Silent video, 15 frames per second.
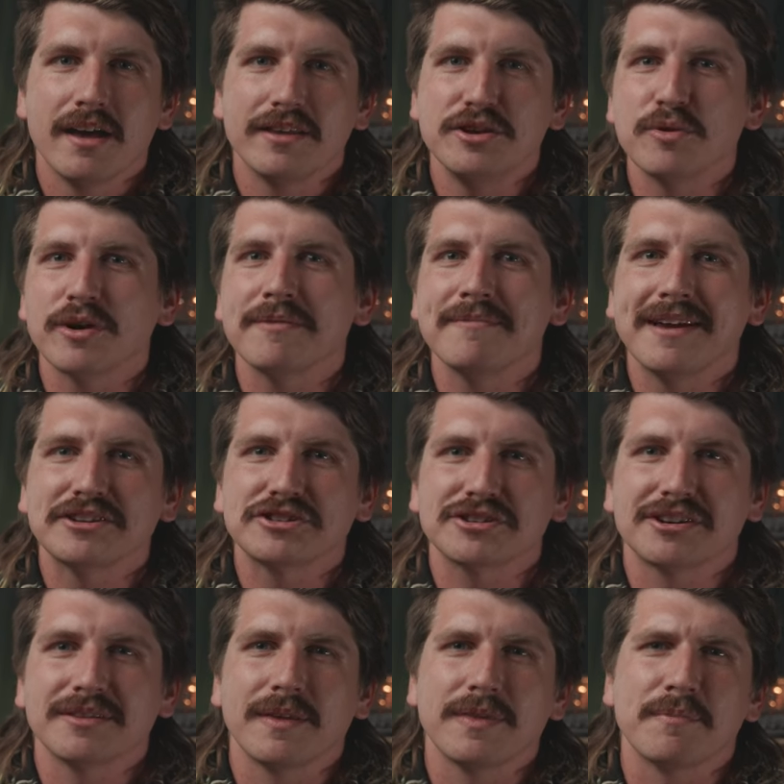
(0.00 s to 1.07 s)
you want to make
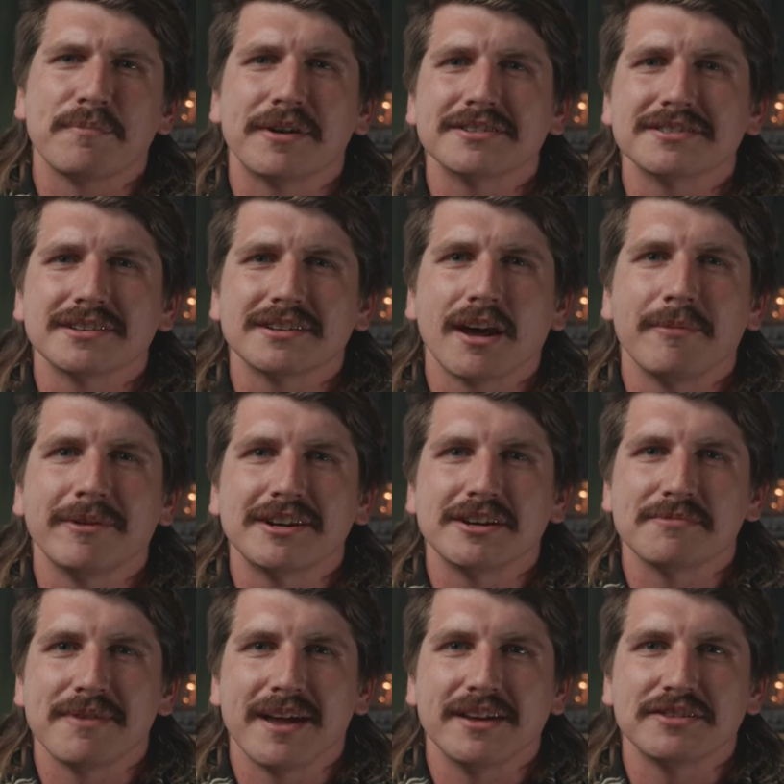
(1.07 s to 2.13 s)
sure that the person coming to
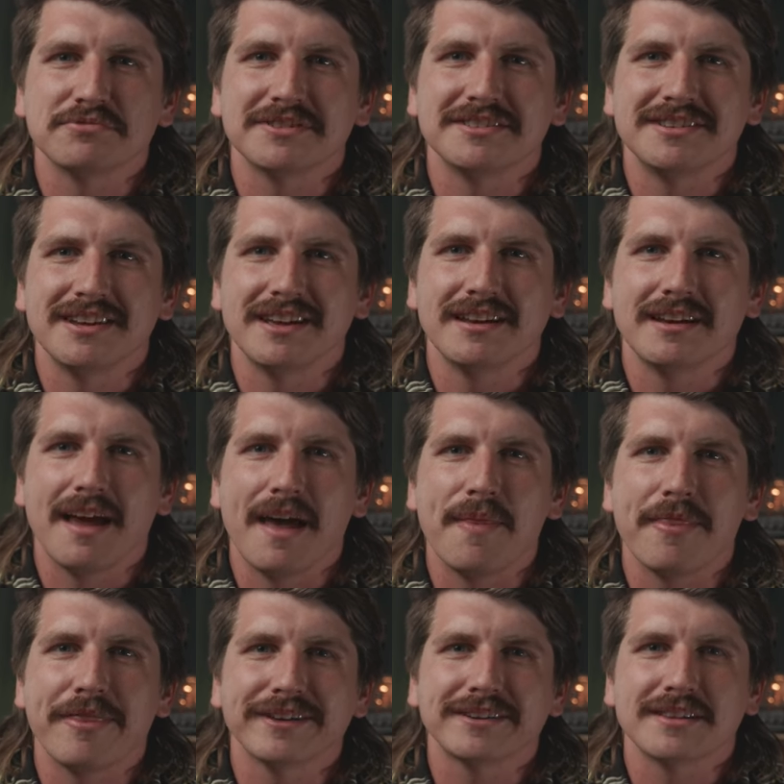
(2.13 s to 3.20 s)
your page would see it
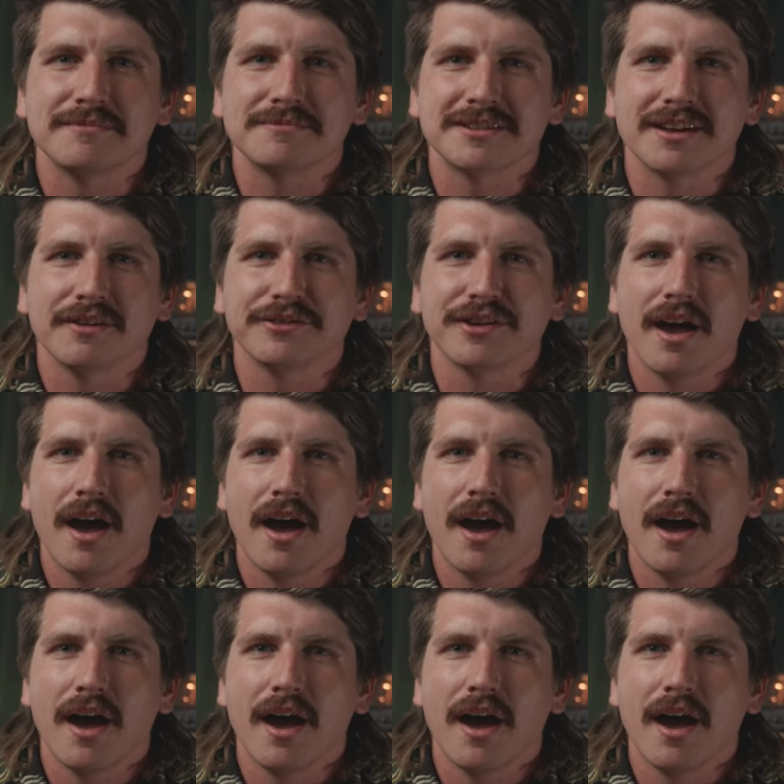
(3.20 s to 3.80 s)
and think to themselves,